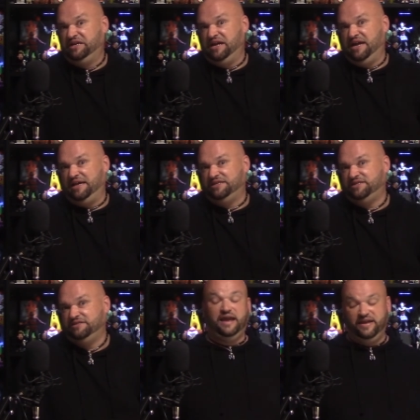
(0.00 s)
I
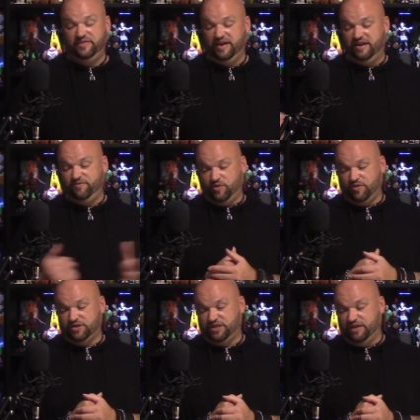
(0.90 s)
guess. And that, of
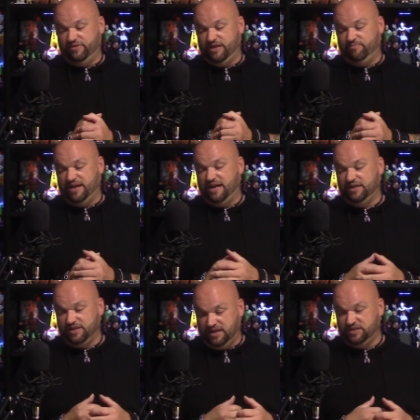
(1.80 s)
course, giving it back
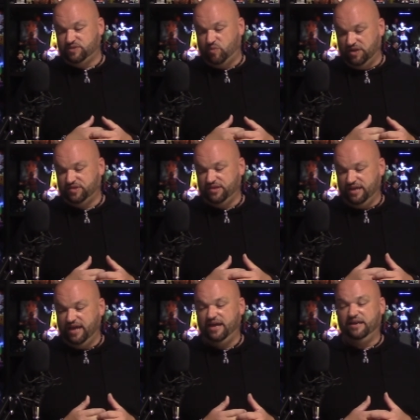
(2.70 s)
does once
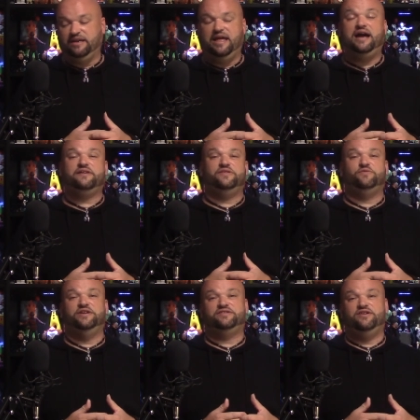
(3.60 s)
again lock the
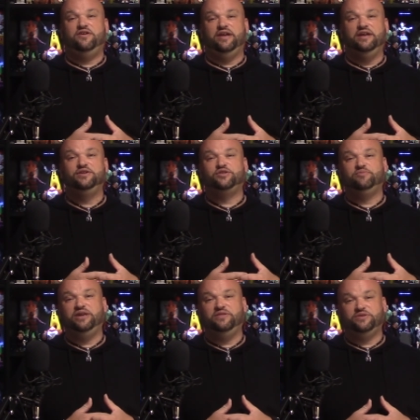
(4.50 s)
Red Skull into
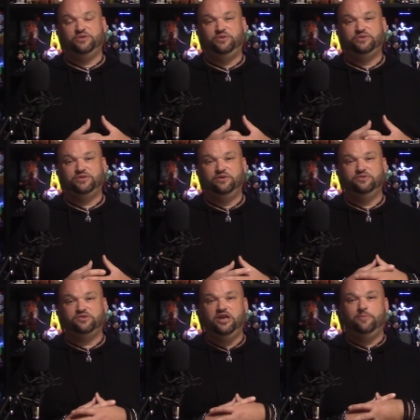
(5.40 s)
being the Soul
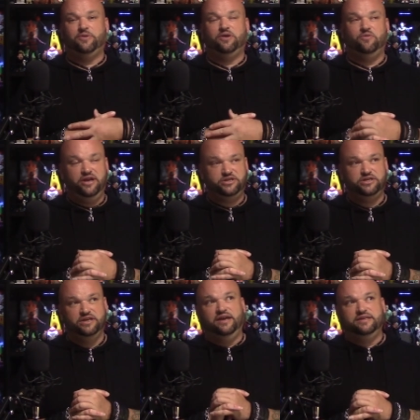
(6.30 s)
Stone's keeper,
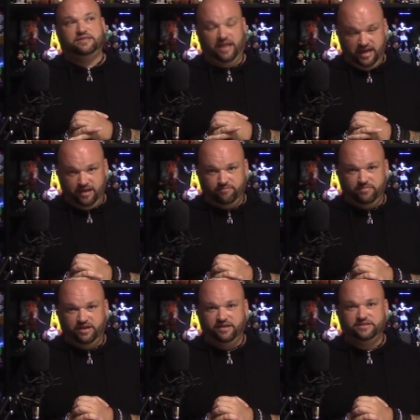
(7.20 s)
which is lame
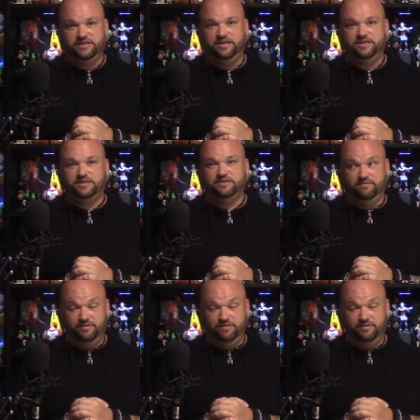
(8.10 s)
because he's